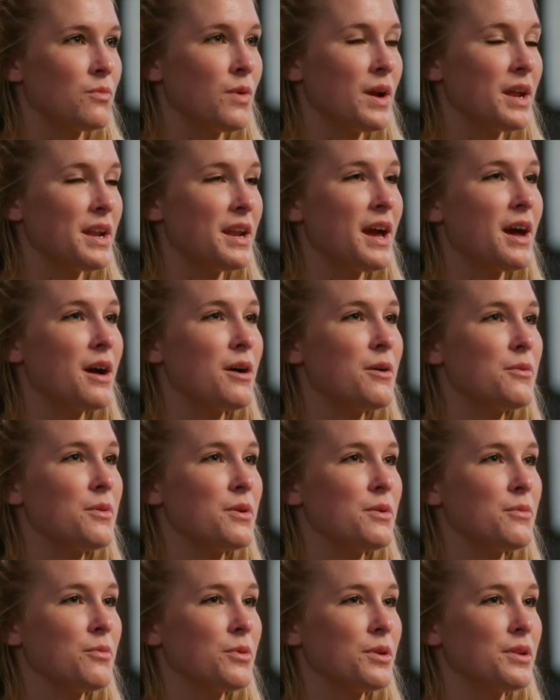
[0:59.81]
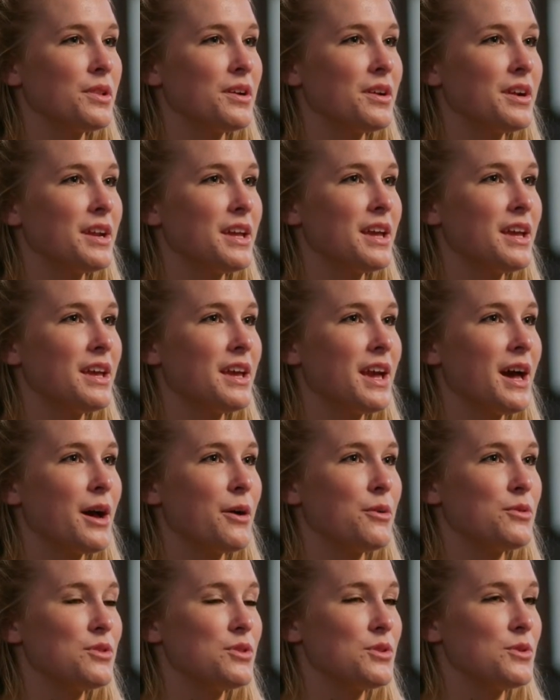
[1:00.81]
Right now, we're learning
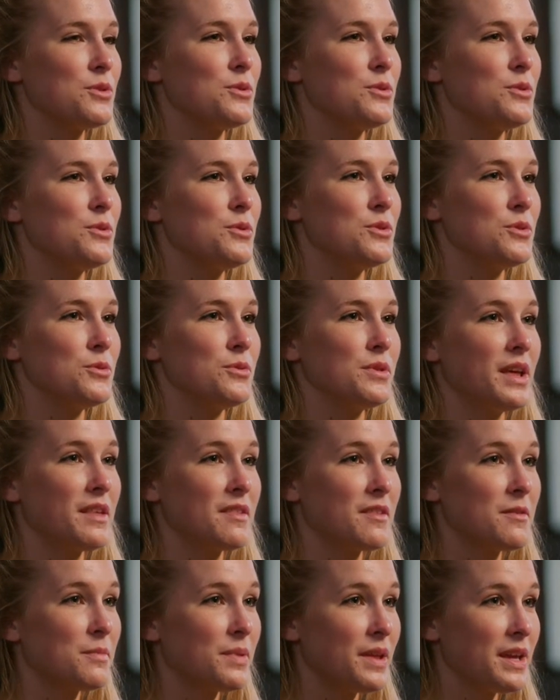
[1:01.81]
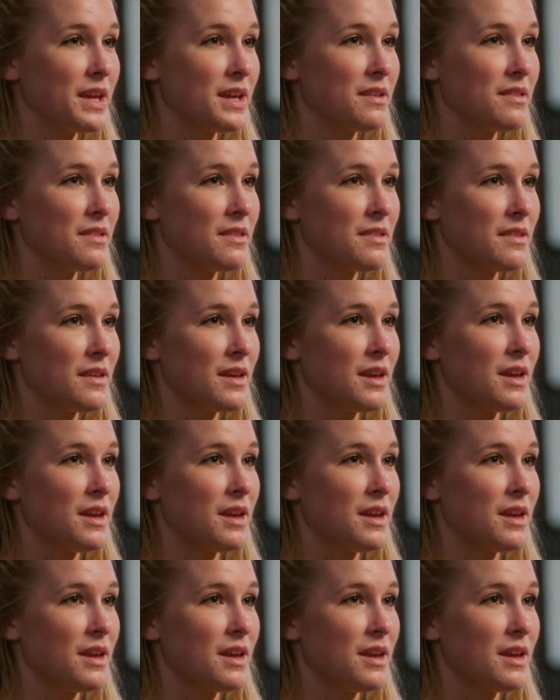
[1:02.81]
how to do lesson plans.